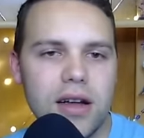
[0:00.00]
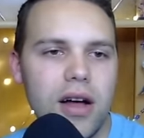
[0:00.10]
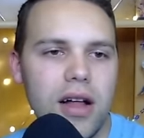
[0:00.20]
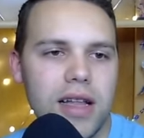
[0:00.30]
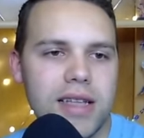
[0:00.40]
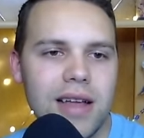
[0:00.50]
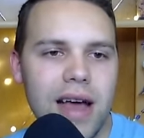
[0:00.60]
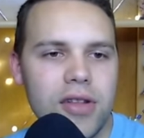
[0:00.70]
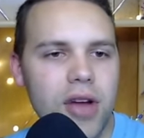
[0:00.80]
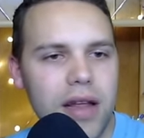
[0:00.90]
all. It's
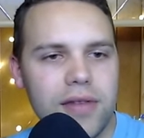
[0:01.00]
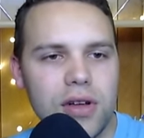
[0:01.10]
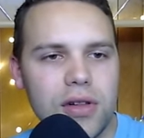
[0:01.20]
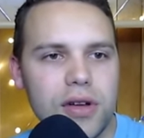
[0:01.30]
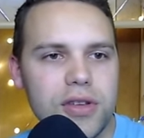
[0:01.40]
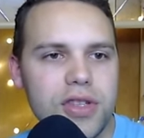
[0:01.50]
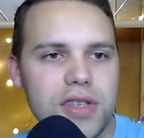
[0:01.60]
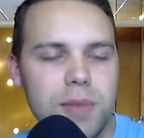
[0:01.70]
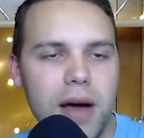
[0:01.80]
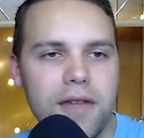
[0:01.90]
not even close.
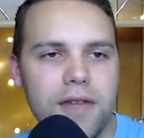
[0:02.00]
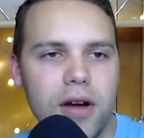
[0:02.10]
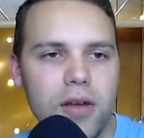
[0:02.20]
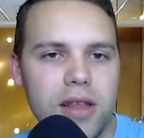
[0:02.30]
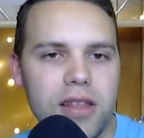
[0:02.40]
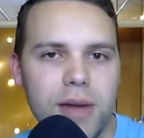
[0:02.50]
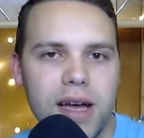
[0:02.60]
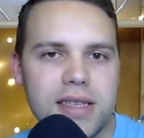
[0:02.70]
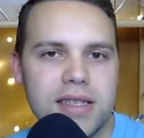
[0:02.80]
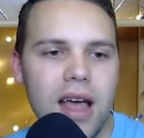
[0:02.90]
She's by far and away the
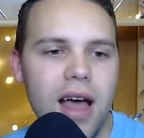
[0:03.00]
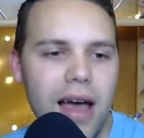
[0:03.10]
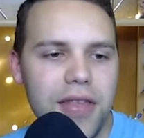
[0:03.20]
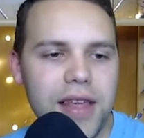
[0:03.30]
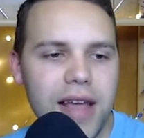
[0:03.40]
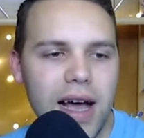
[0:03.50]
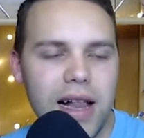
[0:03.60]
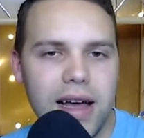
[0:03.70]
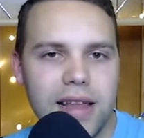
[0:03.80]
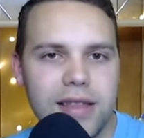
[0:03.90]
best. I think
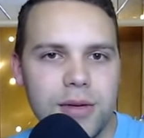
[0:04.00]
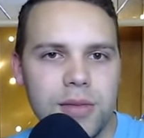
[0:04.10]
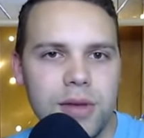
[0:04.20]
Alhaitham